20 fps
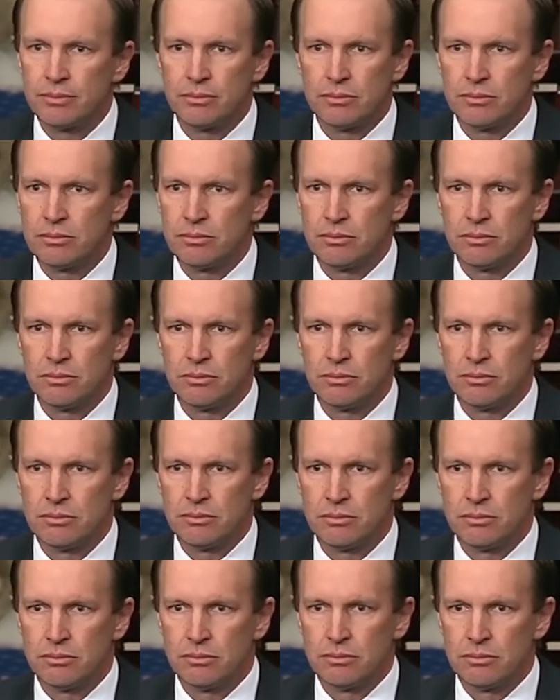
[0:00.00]

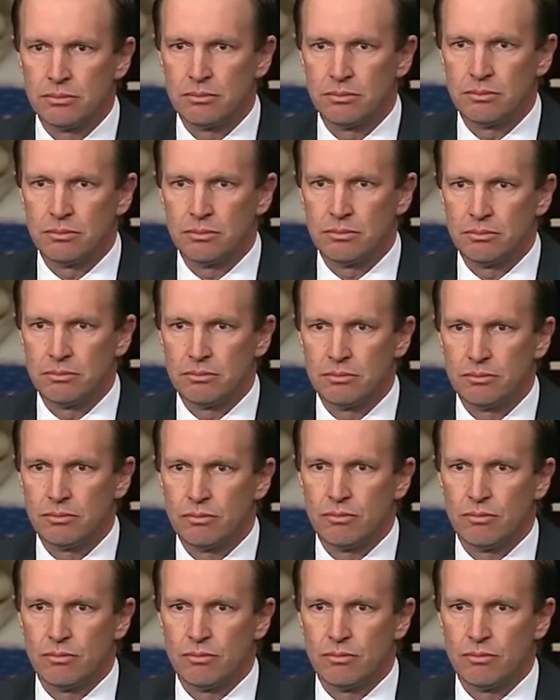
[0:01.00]
No one is speaking in this clip.